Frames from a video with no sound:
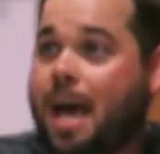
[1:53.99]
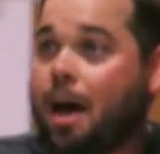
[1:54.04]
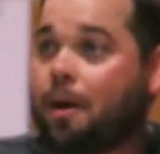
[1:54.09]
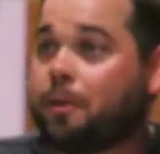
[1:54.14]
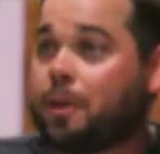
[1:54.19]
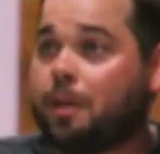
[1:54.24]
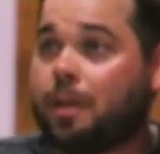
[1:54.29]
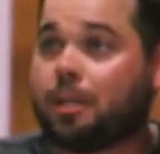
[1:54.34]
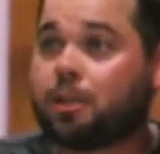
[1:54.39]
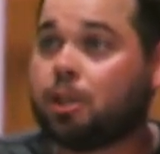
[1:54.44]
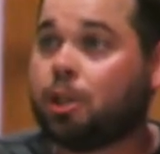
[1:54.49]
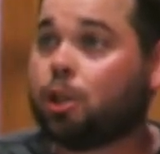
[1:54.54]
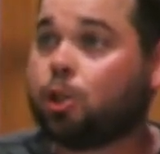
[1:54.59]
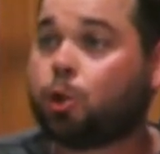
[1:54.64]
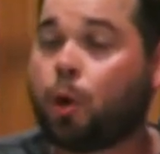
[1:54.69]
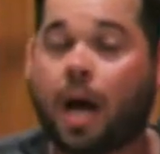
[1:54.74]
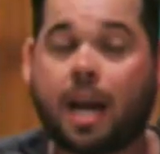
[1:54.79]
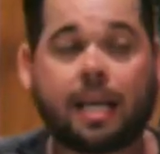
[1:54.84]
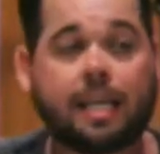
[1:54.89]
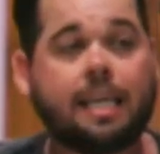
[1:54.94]
out there that's going to
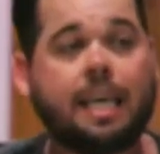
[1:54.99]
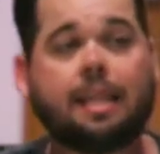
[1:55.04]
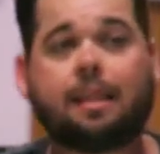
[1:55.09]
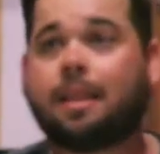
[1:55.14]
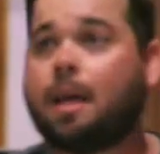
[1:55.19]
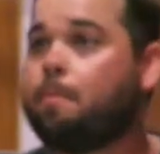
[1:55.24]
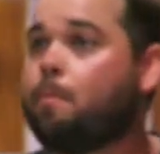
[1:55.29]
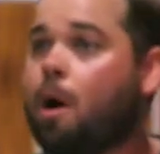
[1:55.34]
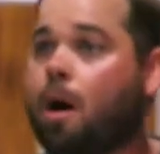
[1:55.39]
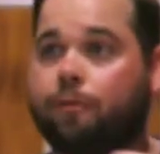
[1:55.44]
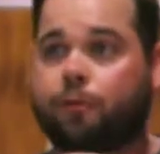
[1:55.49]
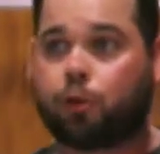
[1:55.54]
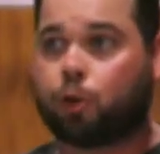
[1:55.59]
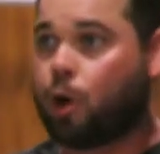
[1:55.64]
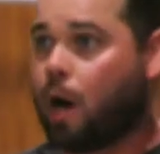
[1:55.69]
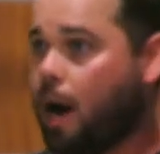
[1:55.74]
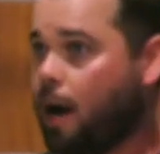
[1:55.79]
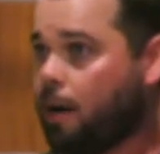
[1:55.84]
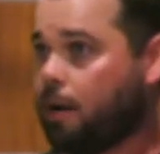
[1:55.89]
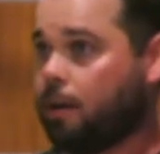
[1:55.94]
try to get them off
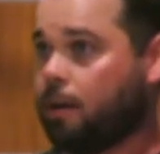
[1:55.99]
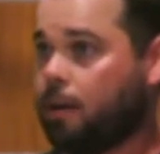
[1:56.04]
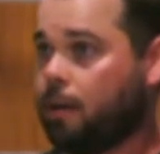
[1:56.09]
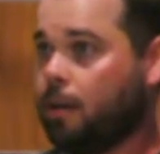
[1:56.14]
track.